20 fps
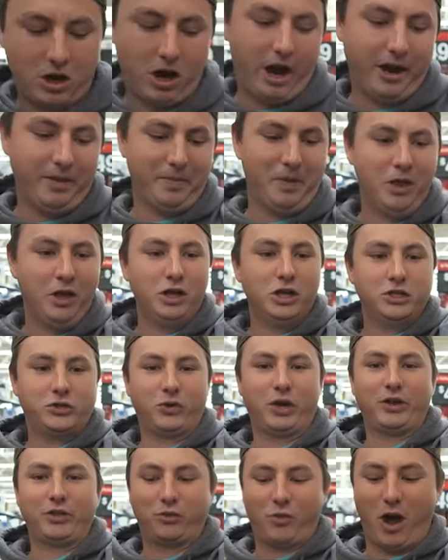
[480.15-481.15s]
All right, so
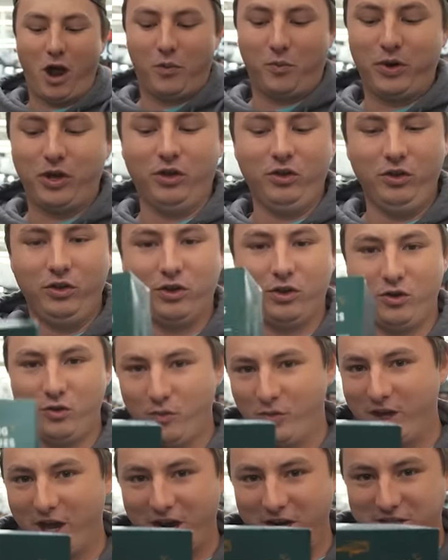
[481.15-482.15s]
we got the rod and reel.
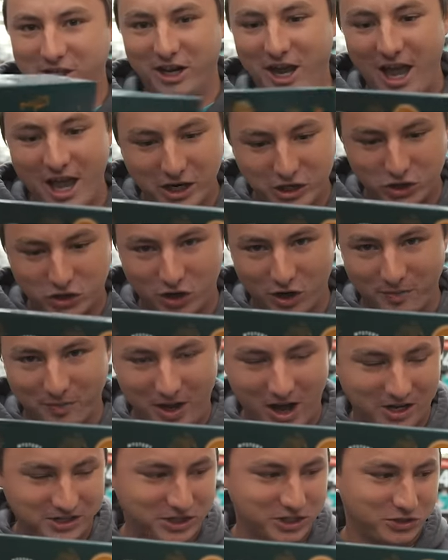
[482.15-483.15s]
We got a ton of extra
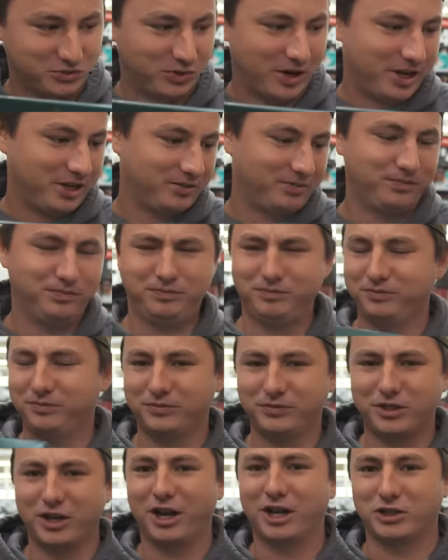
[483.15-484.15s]
boxes, right?
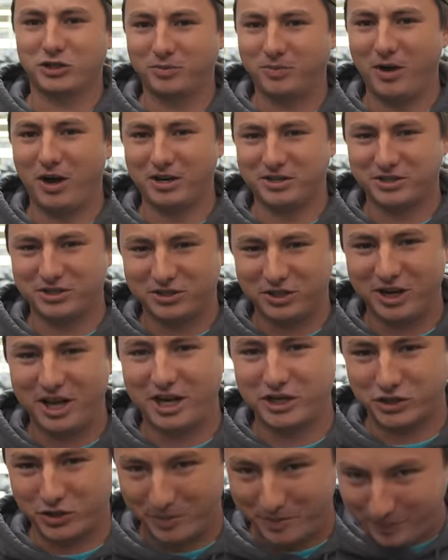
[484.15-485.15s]
A ton of extra boxes, a ton of
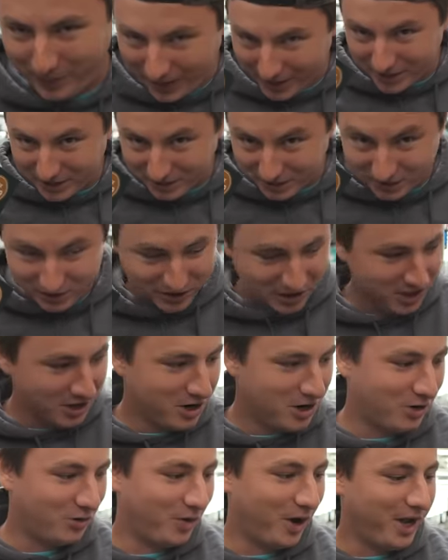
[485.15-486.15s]
extra baits
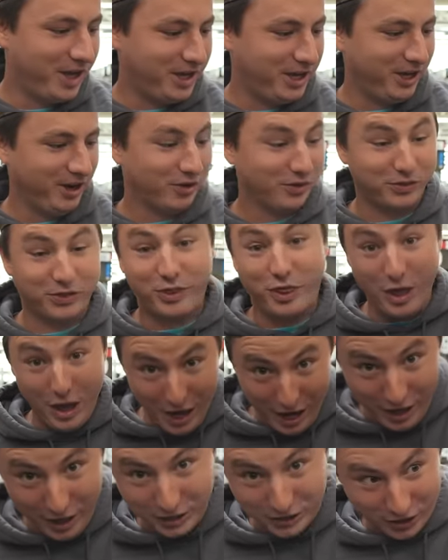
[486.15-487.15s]
right here.
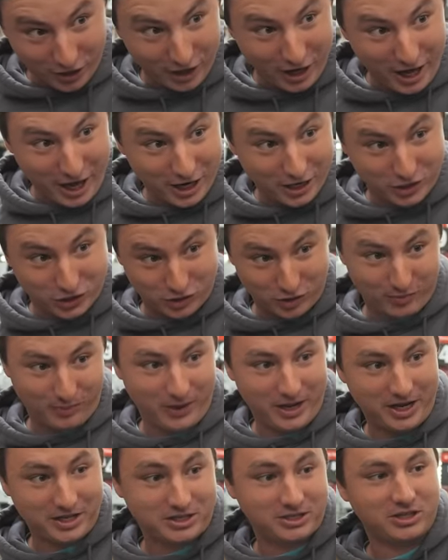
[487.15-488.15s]
Then a ton of extra
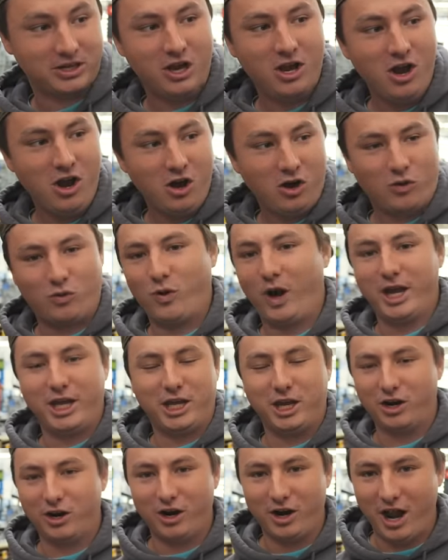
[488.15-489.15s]
baits right
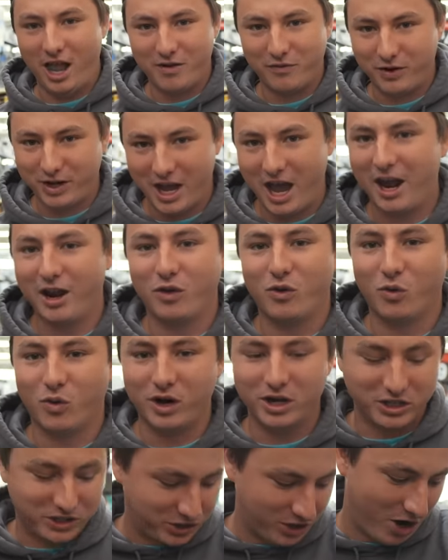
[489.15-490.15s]
here, every
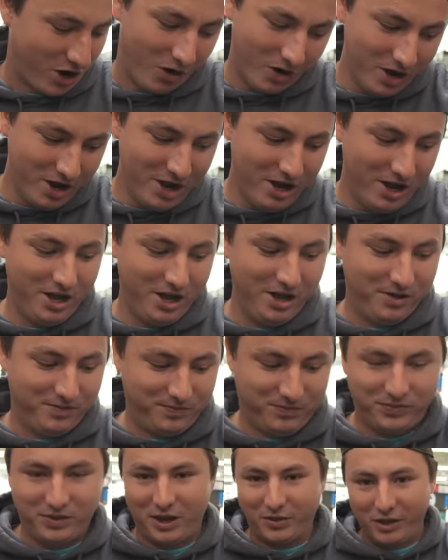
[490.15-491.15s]
category. So
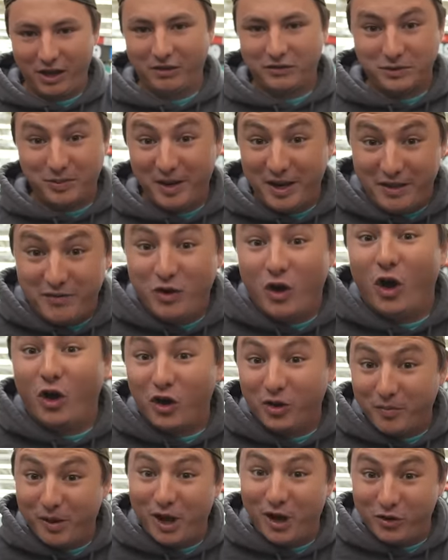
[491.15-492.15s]
I think I've spent even
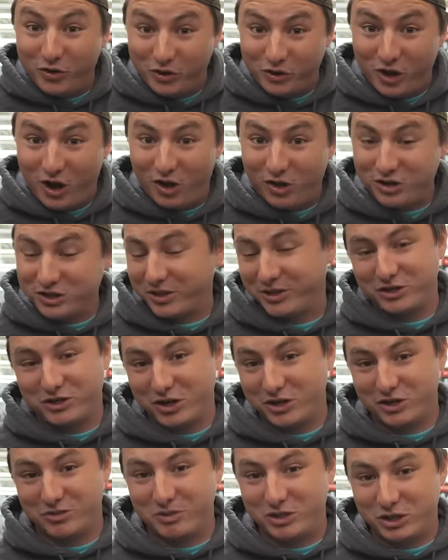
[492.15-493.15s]
under my one hundred dollars. I think
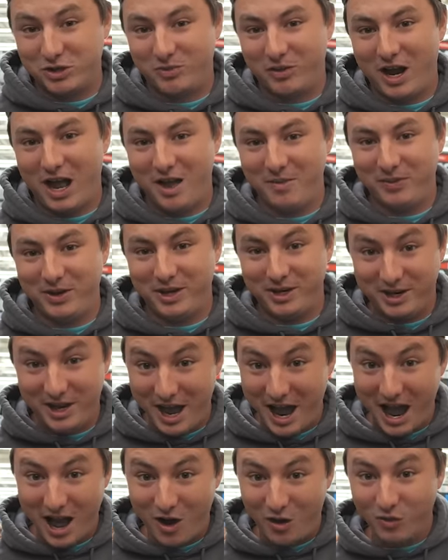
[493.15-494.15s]
Trey's gonna be super happy.
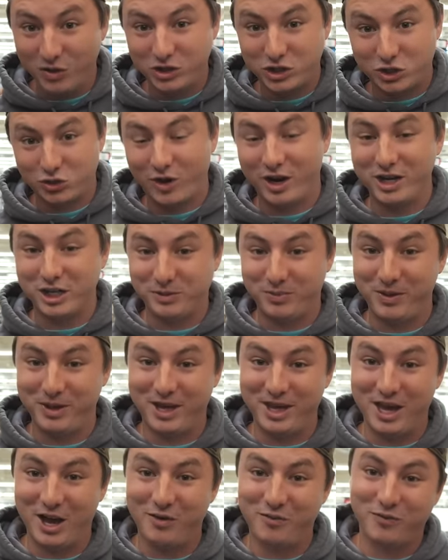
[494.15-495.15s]
Now, Trey is
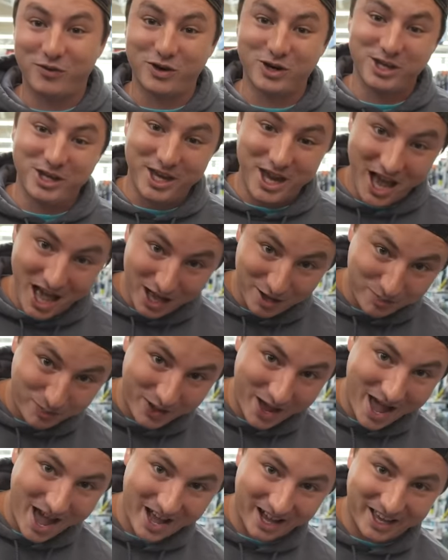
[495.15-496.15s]
picking out for Yak
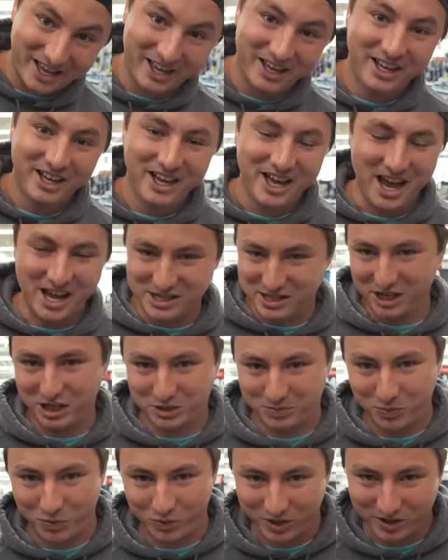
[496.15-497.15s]
Pak at Dick
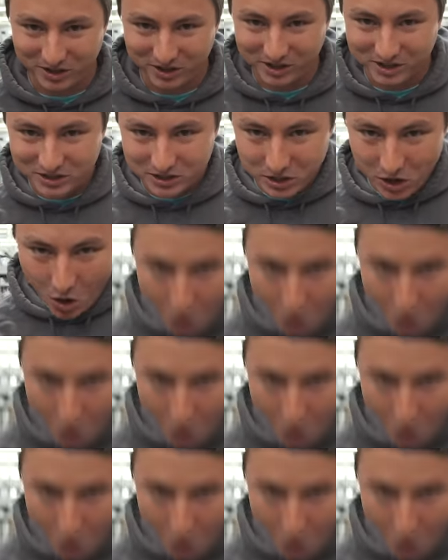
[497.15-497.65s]
Sporting Goods.